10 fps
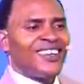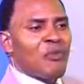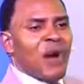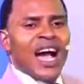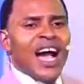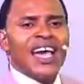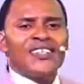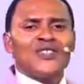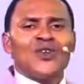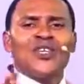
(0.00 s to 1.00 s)
My eyes
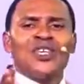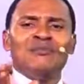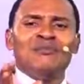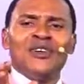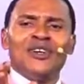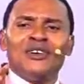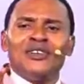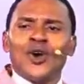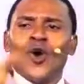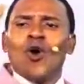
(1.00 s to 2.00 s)
is on him,
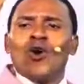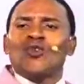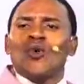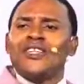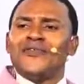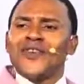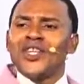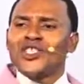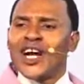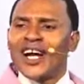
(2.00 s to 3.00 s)
the author and the
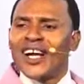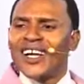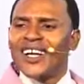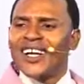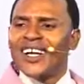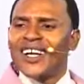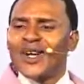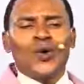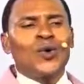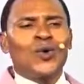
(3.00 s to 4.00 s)
finisher.
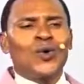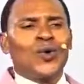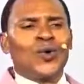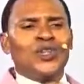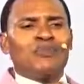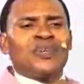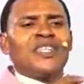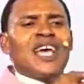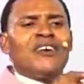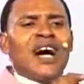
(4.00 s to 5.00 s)
Oh, the
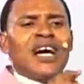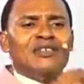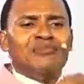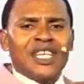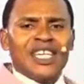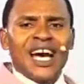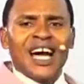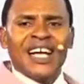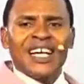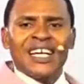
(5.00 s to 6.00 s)
preserver and the beginner.
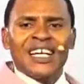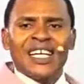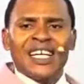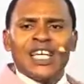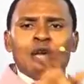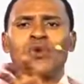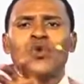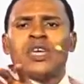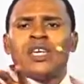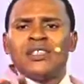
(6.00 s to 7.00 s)
Keep
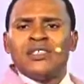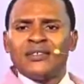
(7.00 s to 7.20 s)
looking.